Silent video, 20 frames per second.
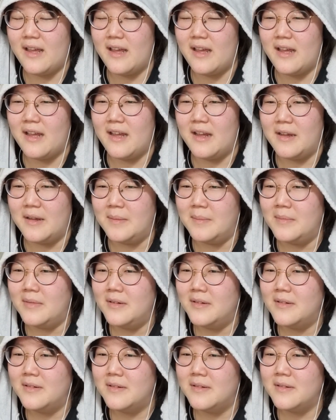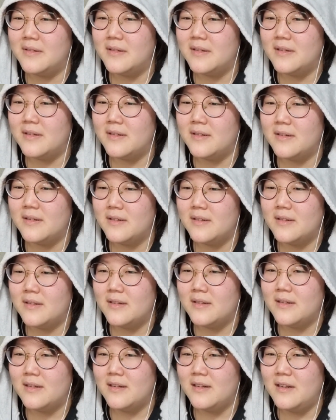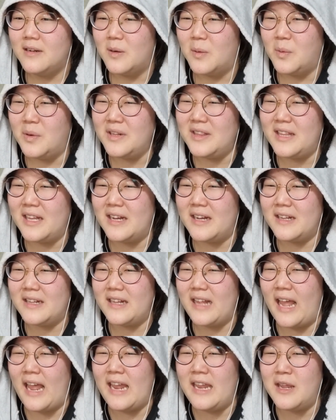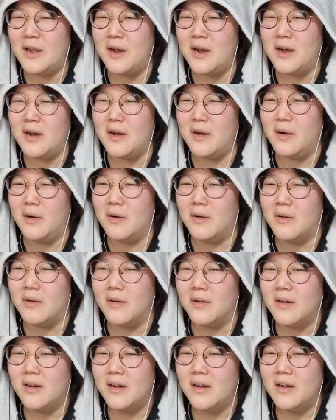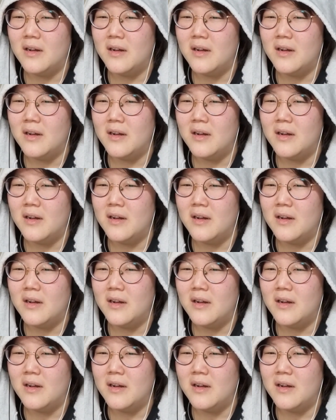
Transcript: man. What the? Hey, yo!